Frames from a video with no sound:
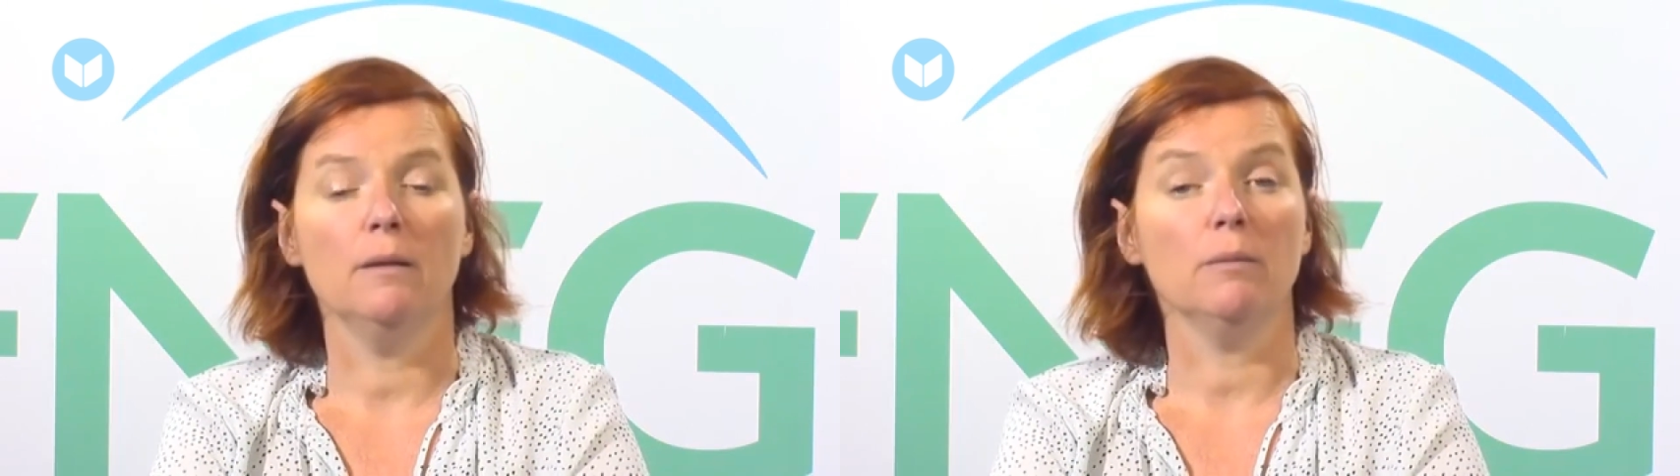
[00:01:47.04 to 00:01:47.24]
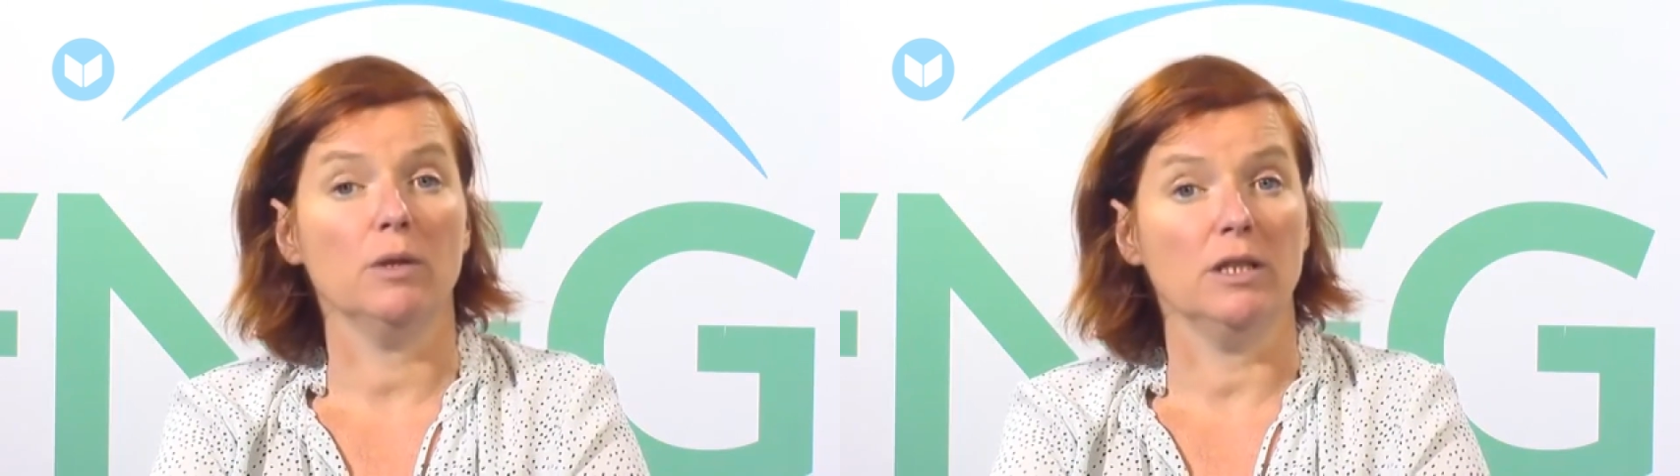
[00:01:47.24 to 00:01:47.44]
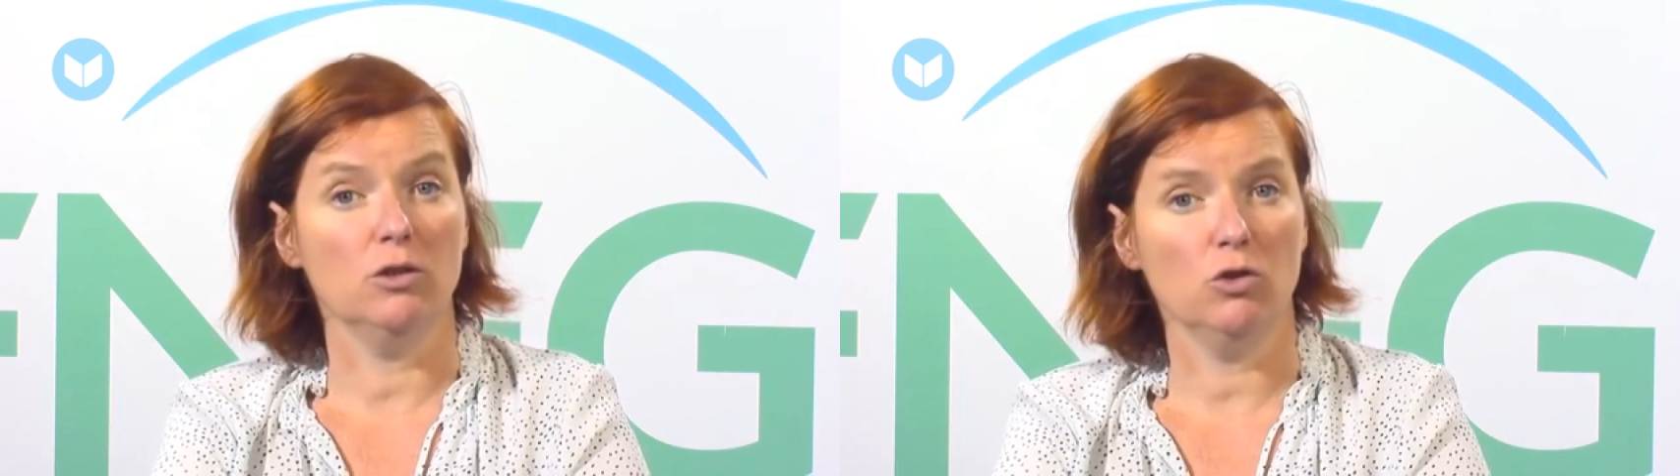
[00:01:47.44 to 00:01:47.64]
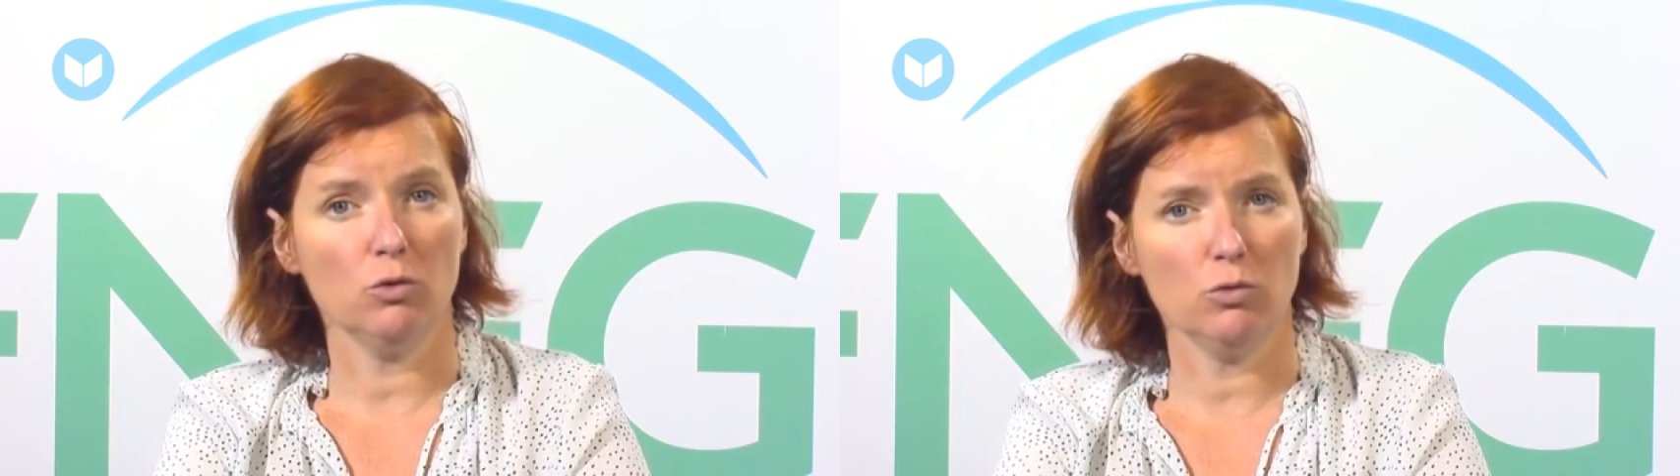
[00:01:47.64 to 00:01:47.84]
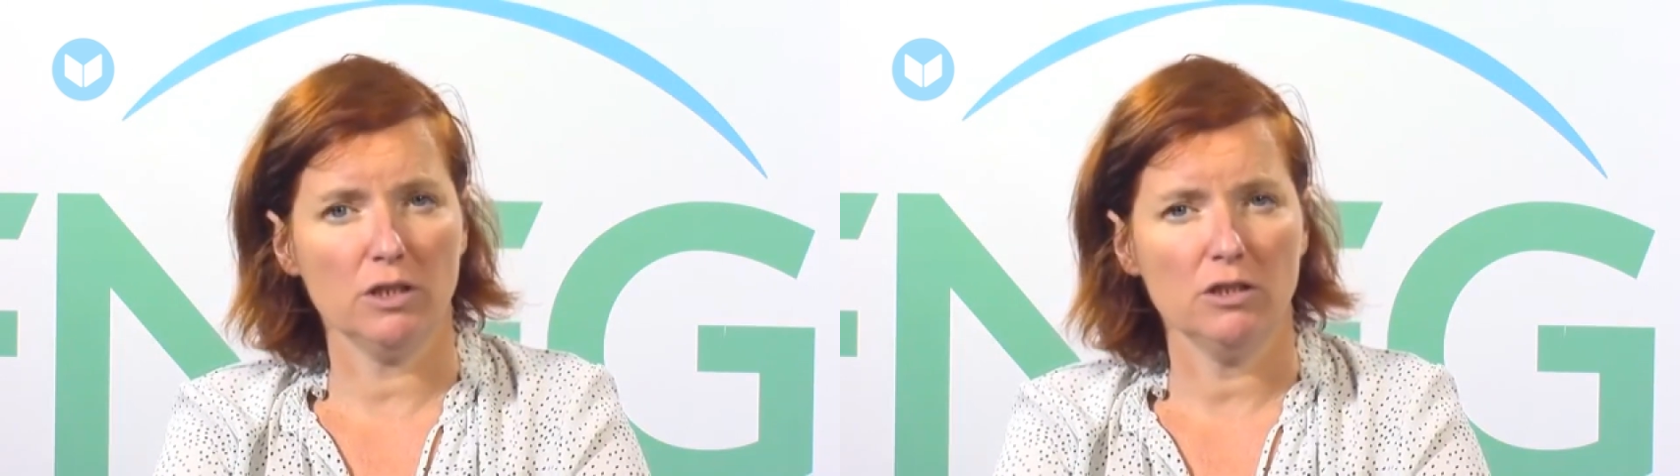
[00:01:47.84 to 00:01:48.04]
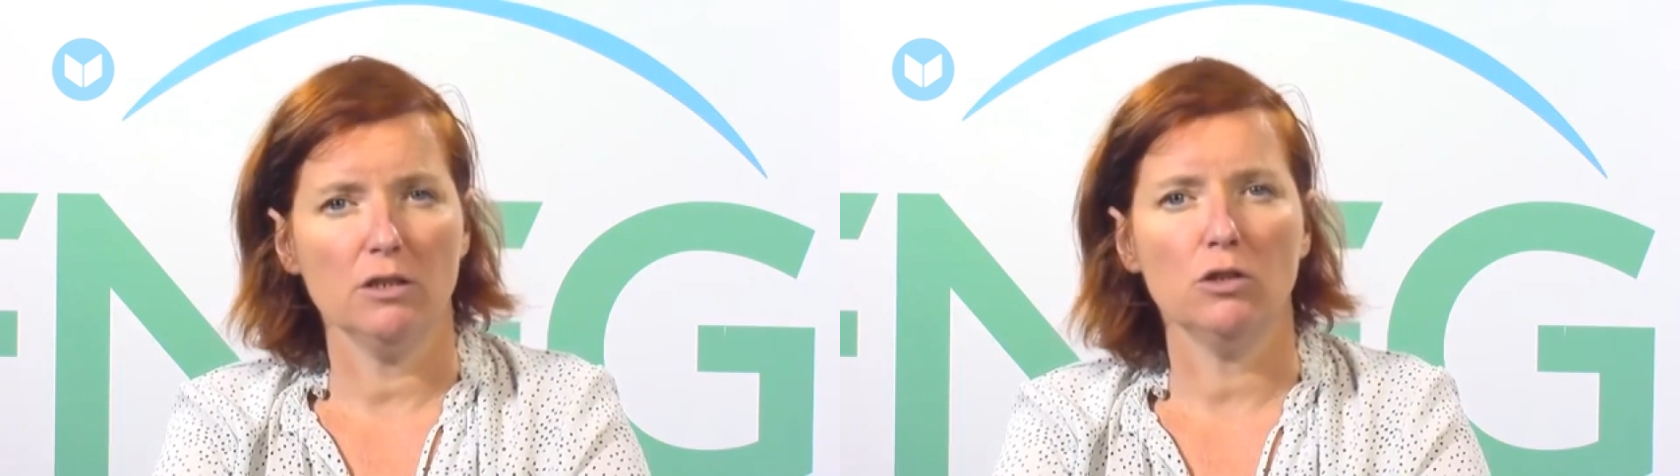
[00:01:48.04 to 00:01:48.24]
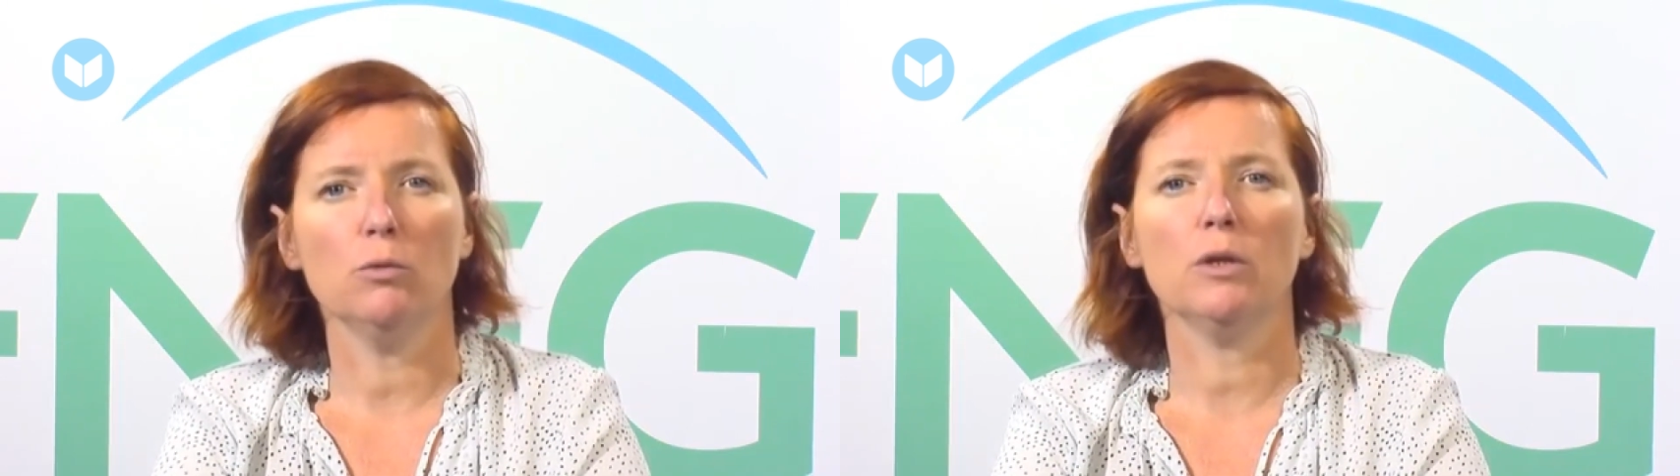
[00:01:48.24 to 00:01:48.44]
For these two reasons,